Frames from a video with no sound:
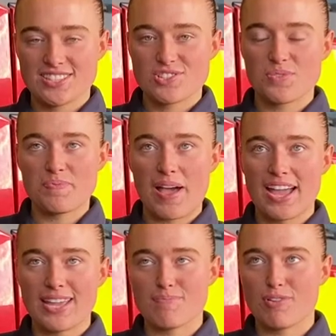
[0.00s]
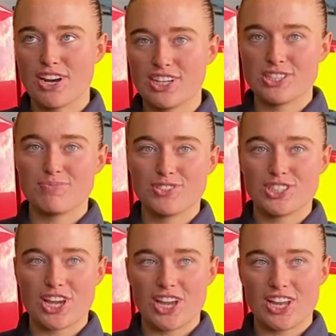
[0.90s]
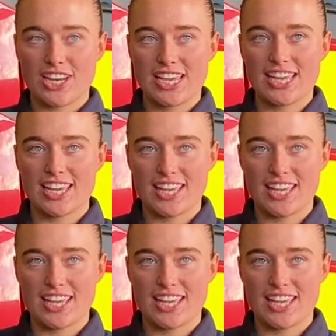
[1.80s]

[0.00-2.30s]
So my apprenticeship journey,